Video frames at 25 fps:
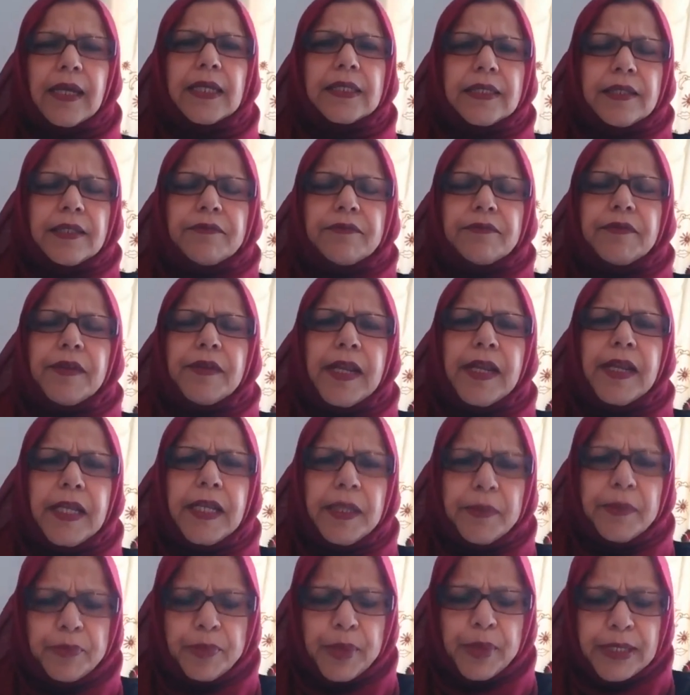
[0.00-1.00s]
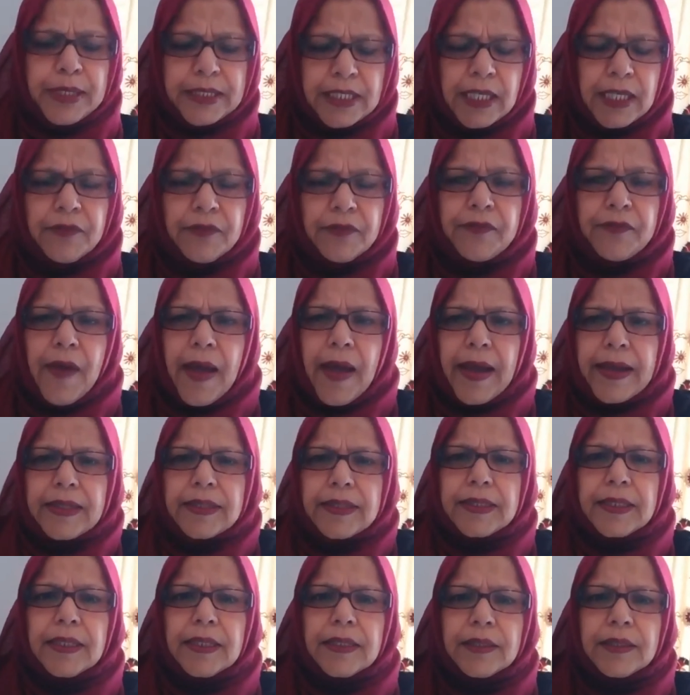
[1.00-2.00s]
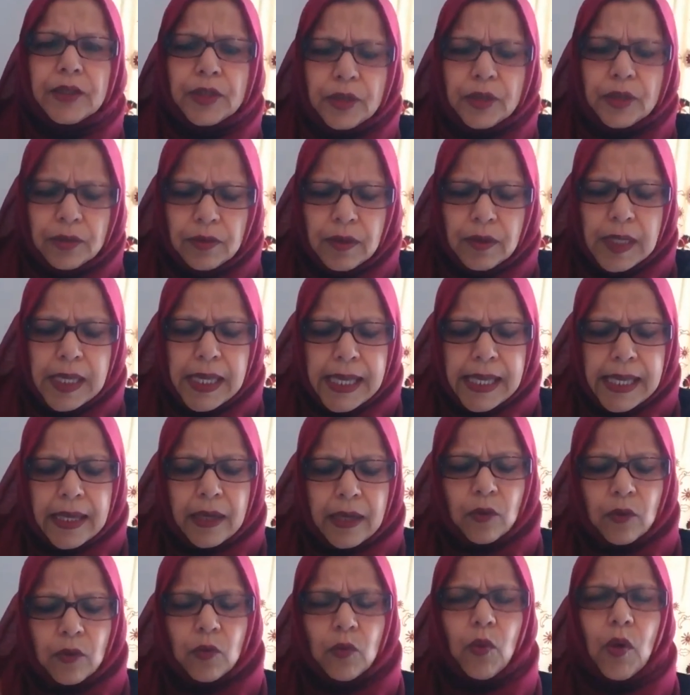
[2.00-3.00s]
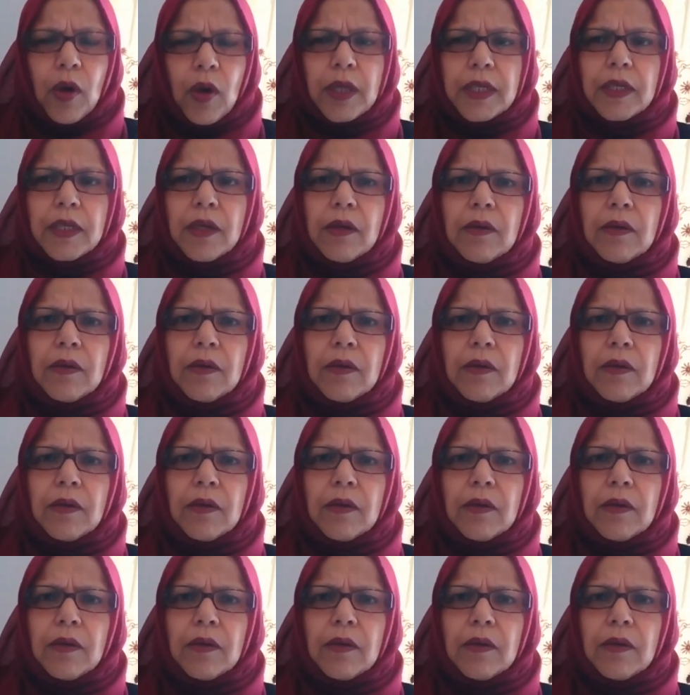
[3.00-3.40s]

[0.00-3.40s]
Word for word: as a really pressing factor so what